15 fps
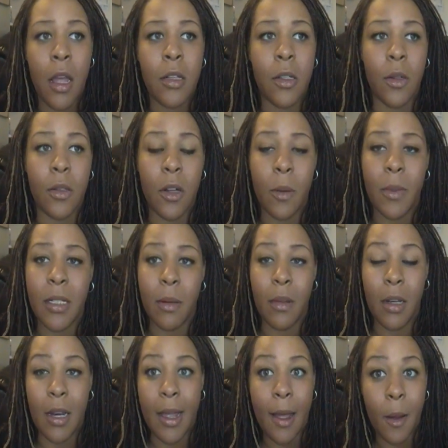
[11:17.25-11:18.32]
So it's going to be
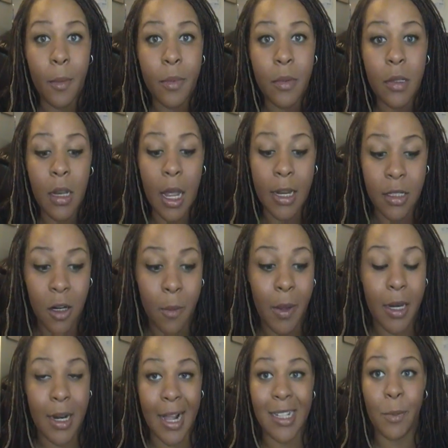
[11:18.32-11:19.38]
something to help. Uh, it's going to
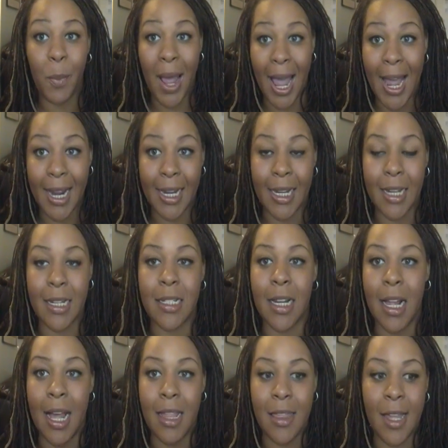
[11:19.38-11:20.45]
be a nice package
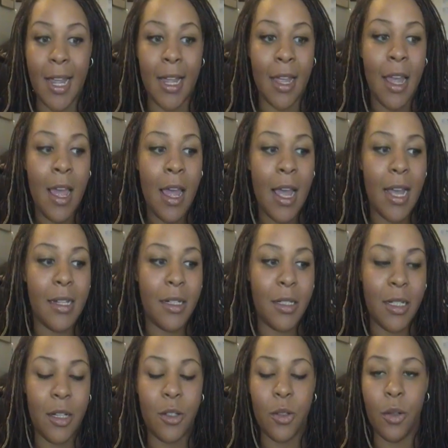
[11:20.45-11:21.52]
that I think is
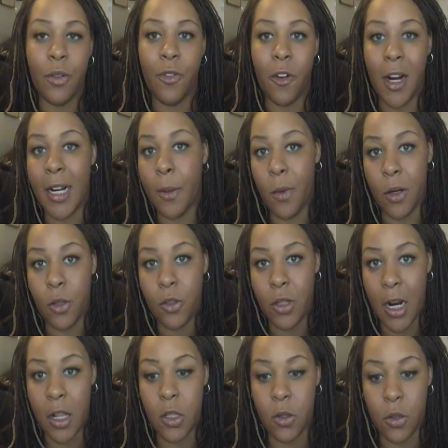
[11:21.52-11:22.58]
essential for anyone who's
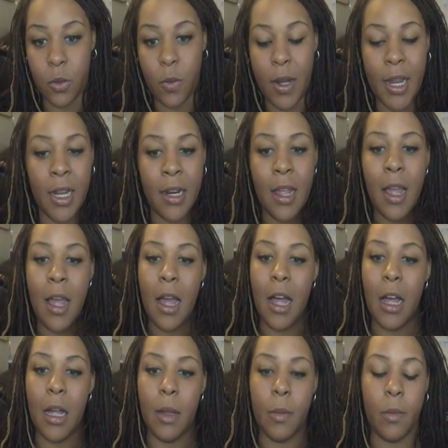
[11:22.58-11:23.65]
trying to lose weight.
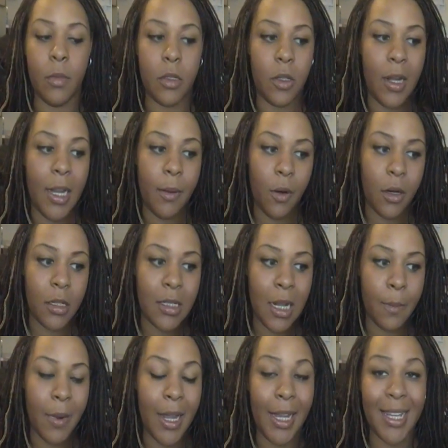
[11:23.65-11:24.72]
Um, so I am going to
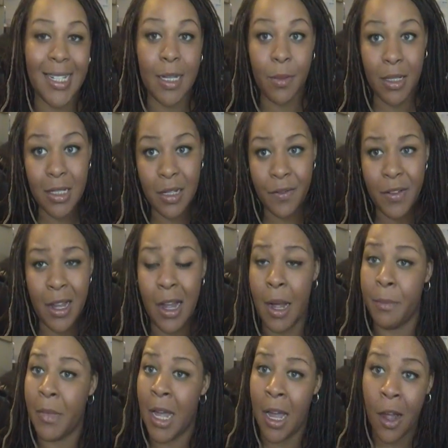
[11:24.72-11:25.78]
stop by and get some of the stuff now.
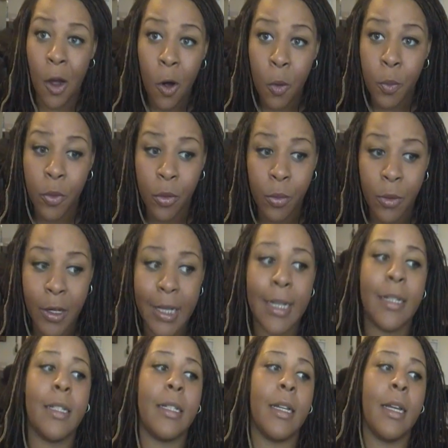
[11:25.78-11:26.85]
I'm not Oprah
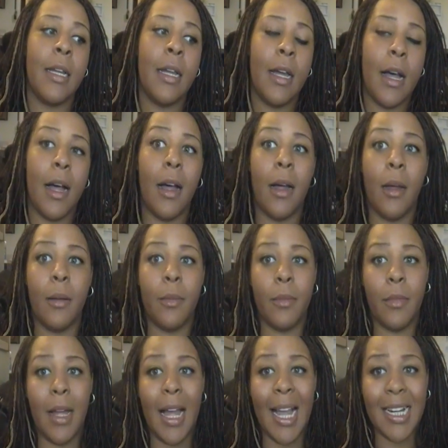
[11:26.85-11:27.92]
rich.
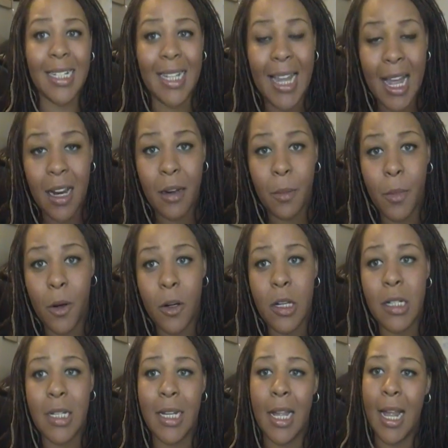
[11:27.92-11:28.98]
Um, I actually had an
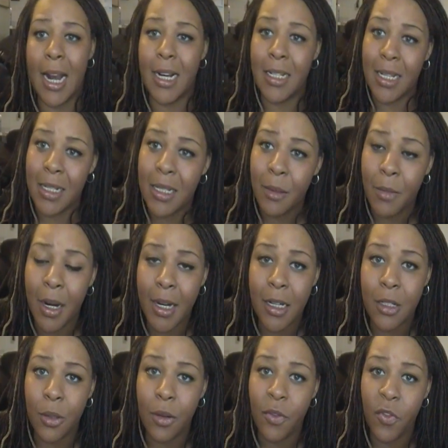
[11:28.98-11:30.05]
emergency. I had to send some
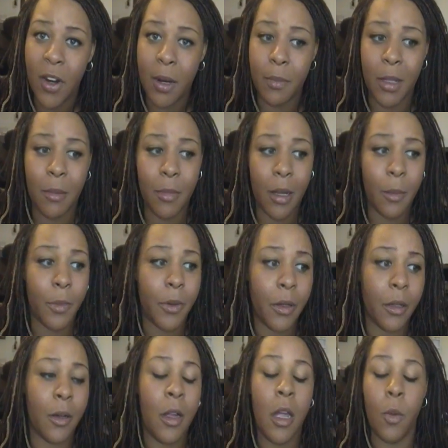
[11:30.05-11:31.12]
money to a friendly
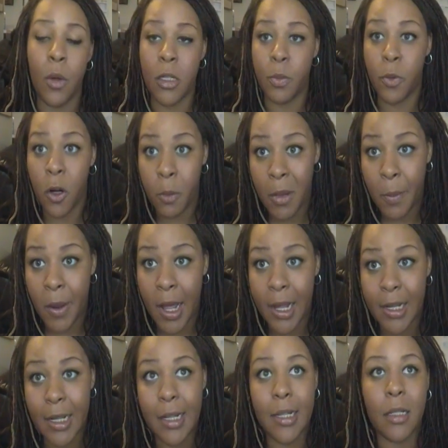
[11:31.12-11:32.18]
member, which broke my
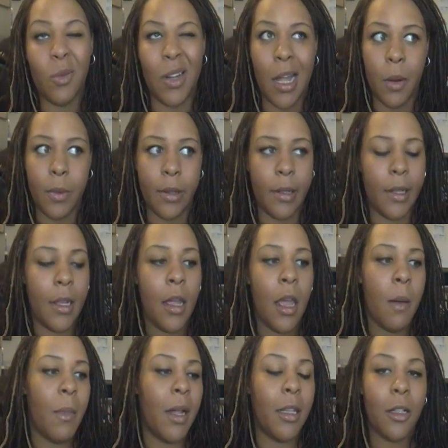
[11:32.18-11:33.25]
pockets. Well, not really.
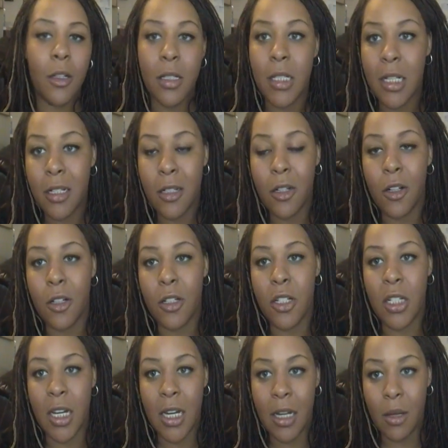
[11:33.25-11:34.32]
My little sister,
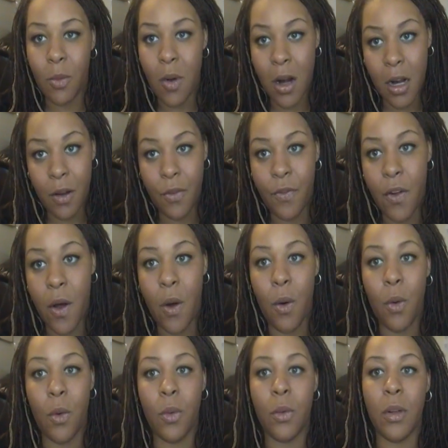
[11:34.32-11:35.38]
she wanted a
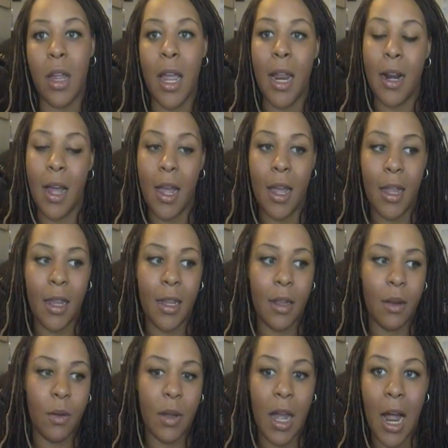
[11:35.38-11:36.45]
phone, and
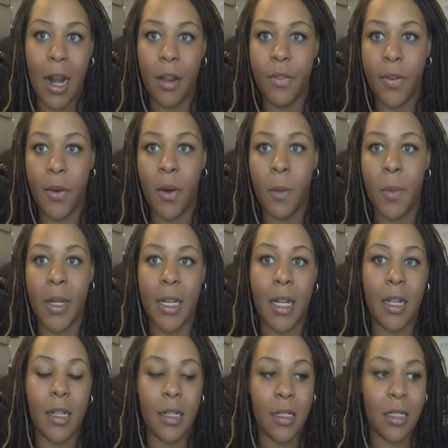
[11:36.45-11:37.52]
I got it for her
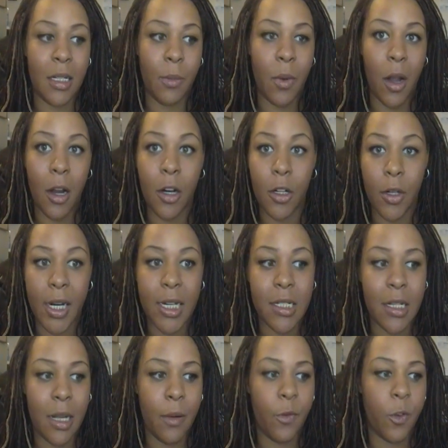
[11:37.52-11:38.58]
because she brought her
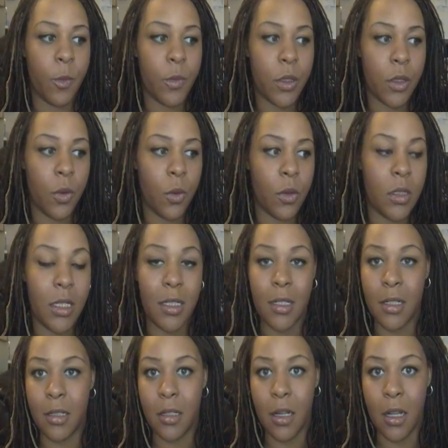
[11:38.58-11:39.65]
grades up from school.
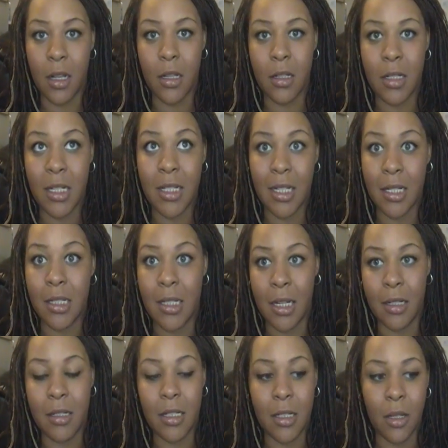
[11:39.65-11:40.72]
She's in uh, she's
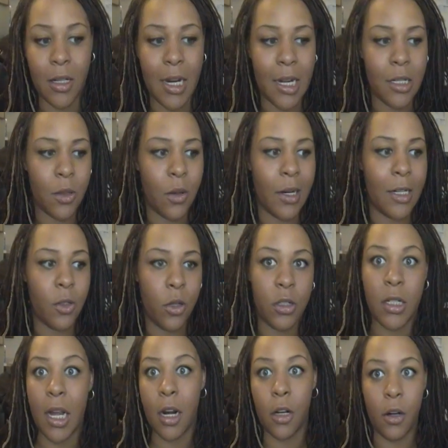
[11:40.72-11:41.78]
16. She's still in high school. And I told
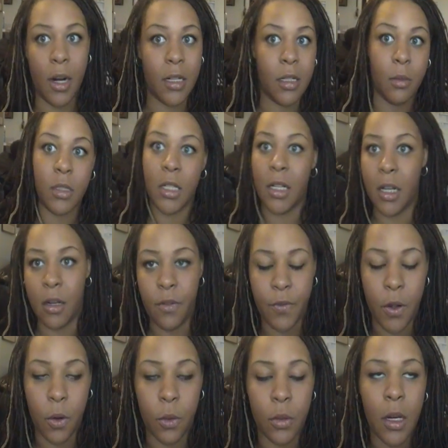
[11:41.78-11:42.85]
her she got her grades up. She can get a
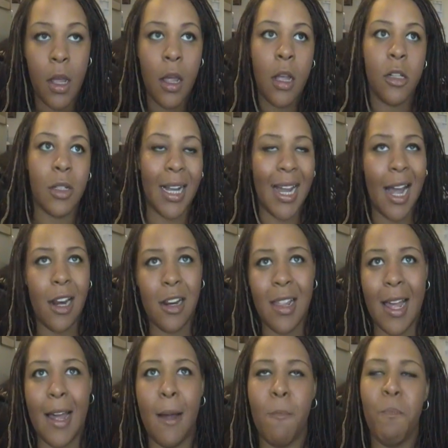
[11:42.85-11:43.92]
phone. So I got her
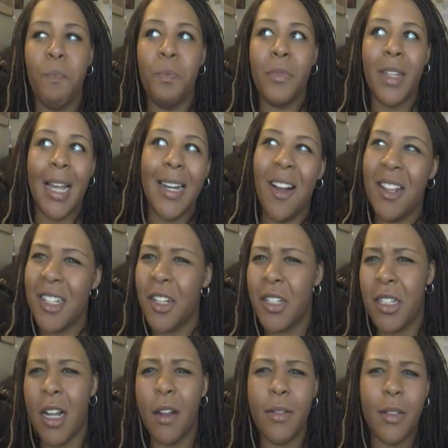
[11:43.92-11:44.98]
that and all this
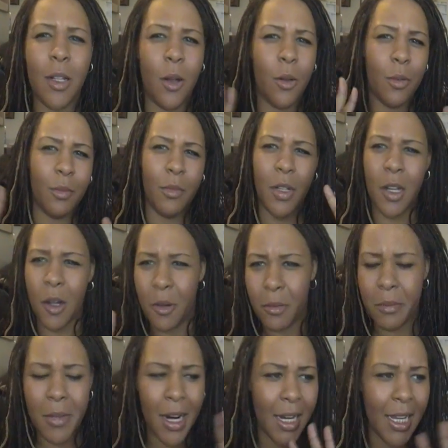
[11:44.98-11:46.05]
other stuff. So you
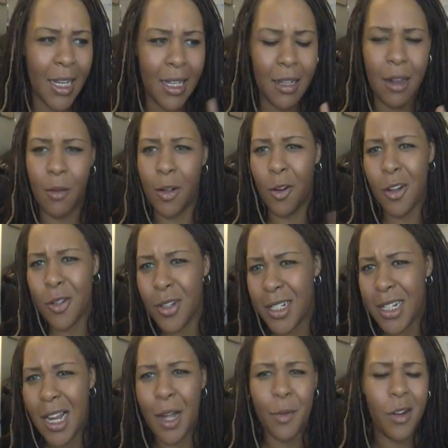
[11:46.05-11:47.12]
know, money. I went grocery
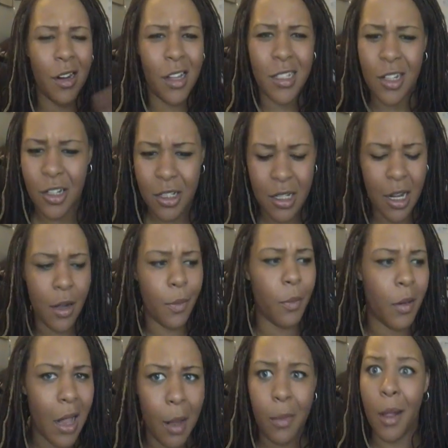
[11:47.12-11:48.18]
shopping. All this other
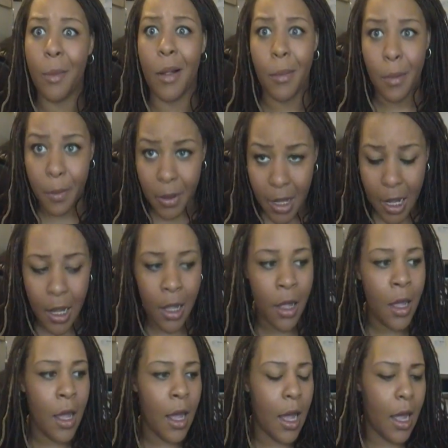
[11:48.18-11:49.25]
stuff. Blah blah blah blah blah.
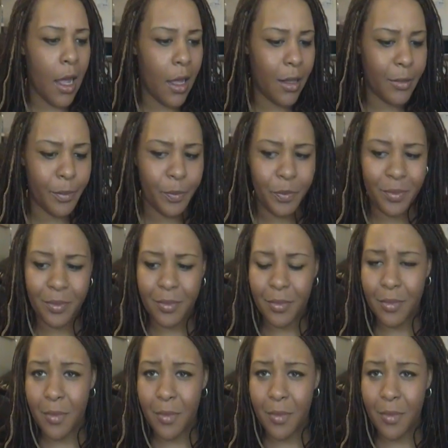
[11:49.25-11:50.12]
Um,